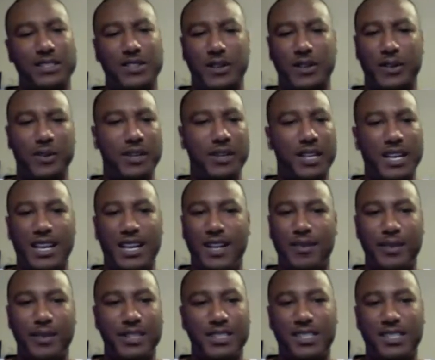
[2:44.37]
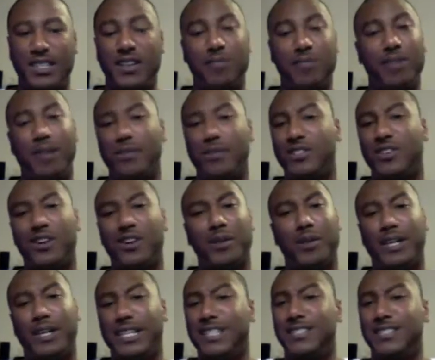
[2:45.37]
So we can sit here and probably talk
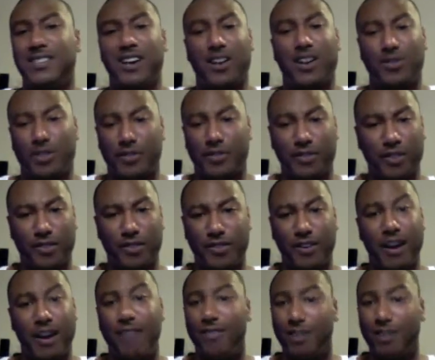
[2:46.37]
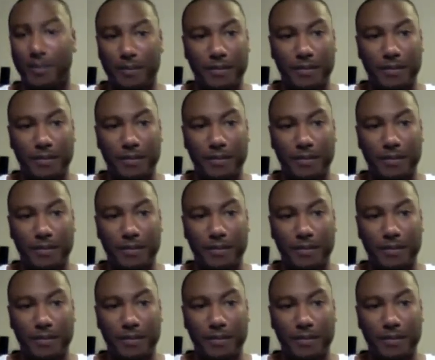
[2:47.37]
about each genre for forever.